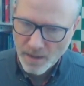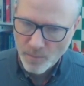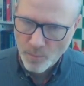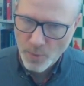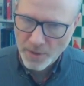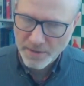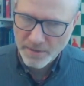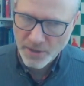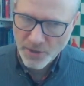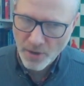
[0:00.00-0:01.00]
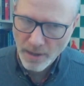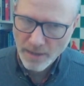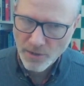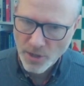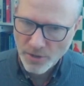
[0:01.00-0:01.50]
But the
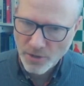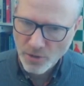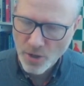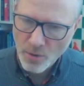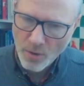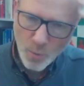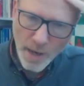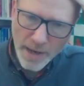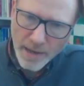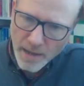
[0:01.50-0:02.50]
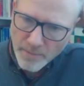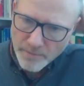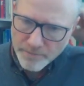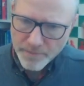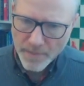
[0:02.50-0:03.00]
target doesn't go away
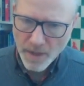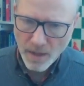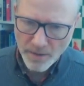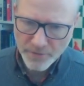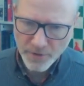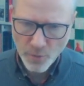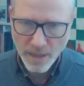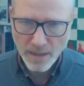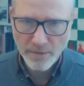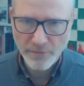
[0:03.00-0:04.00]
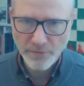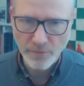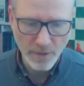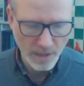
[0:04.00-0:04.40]
after queen f2,